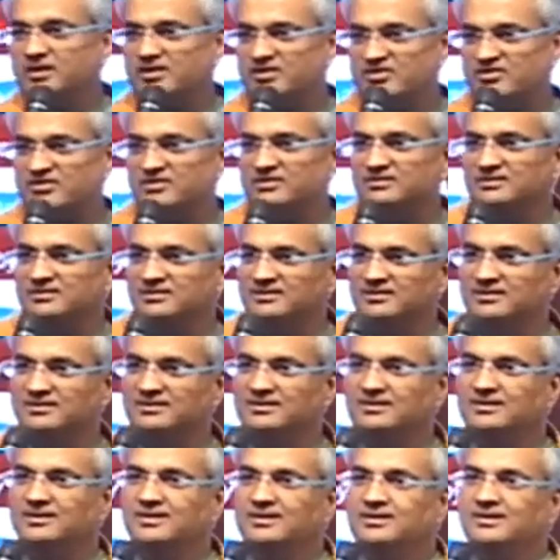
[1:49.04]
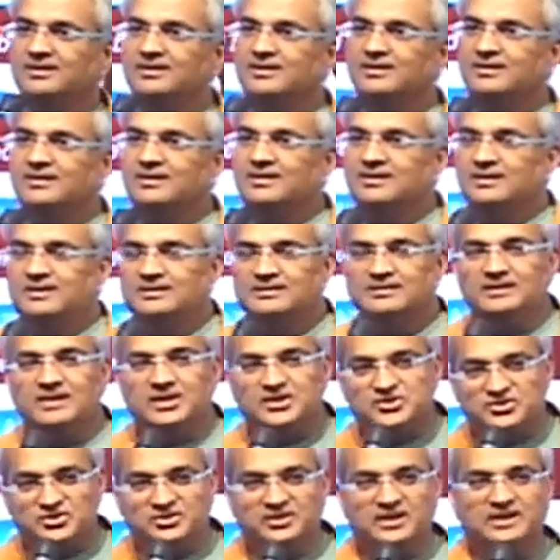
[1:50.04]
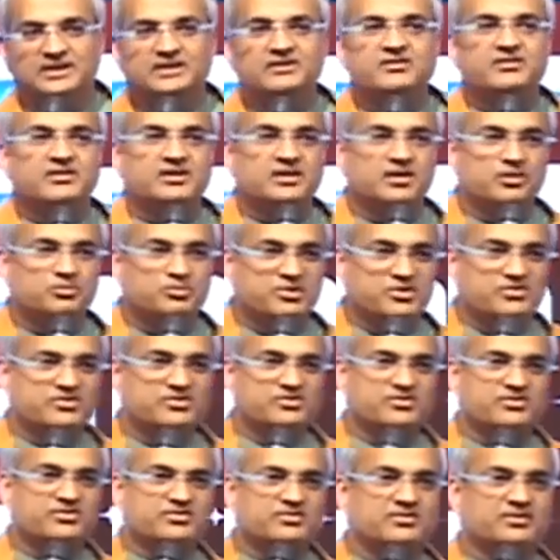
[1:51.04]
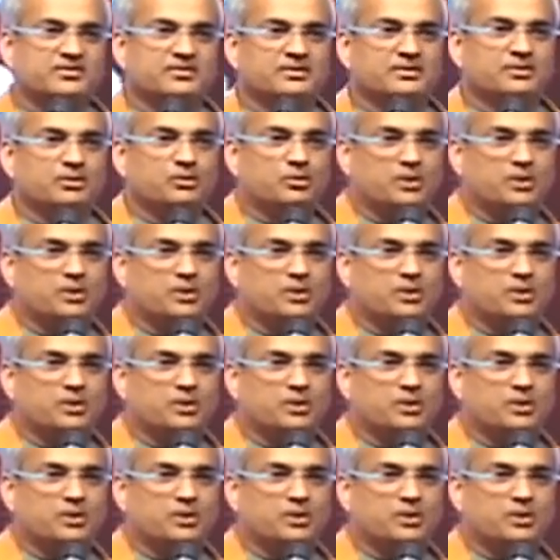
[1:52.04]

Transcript: cars. In the luxury electric car business,